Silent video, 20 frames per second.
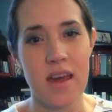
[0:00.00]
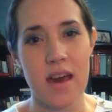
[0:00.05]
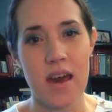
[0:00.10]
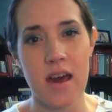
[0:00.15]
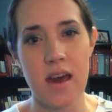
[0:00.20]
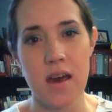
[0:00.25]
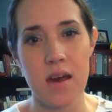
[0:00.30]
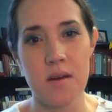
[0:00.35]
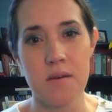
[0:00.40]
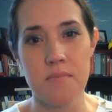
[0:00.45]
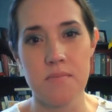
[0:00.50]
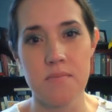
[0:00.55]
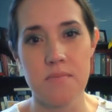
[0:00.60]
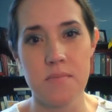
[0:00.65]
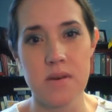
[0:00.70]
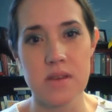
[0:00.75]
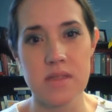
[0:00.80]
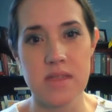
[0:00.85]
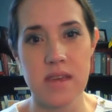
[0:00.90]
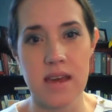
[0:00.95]
Um,
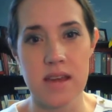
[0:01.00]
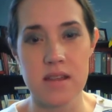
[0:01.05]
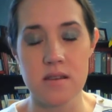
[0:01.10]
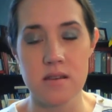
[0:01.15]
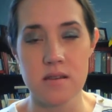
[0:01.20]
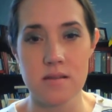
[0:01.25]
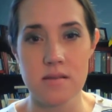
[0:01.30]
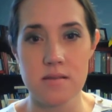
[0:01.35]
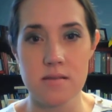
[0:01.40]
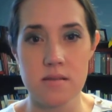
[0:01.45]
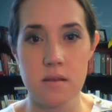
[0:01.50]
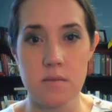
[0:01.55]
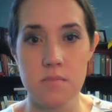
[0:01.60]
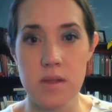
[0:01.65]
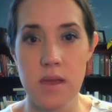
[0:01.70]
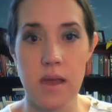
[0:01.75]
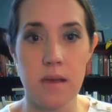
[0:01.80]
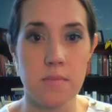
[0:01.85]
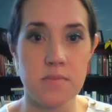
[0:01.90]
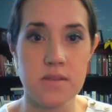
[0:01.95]
but that
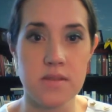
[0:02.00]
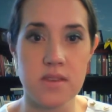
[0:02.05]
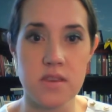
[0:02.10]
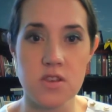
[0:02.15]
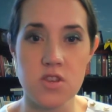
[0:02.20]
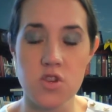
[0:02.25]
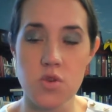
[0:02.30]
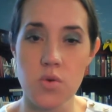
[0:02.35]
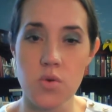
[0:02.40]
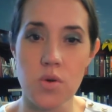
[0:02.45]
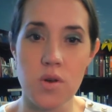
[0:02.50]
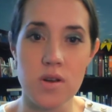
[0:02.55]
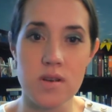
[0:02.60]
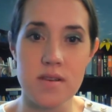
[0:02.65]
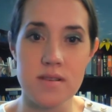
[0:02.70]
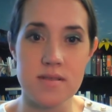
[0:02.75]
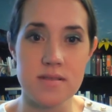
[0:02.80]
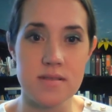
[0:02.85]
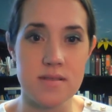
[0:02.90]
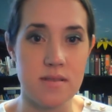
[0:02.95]
sometimes these
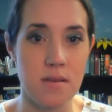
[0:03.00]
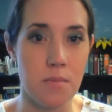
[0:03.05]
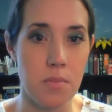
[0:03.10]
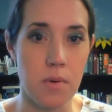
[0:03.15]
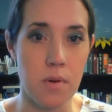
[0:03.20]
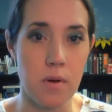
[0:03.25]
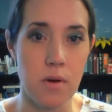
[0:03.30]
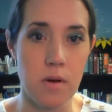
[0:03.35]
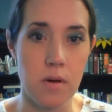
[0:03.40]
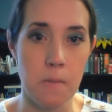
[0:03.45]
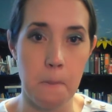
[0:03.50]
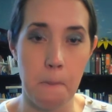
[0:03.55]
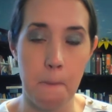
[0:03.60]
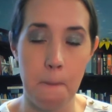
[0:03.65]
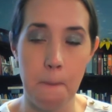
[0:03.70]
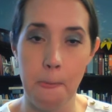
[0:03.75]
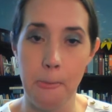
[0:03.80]
short, simple,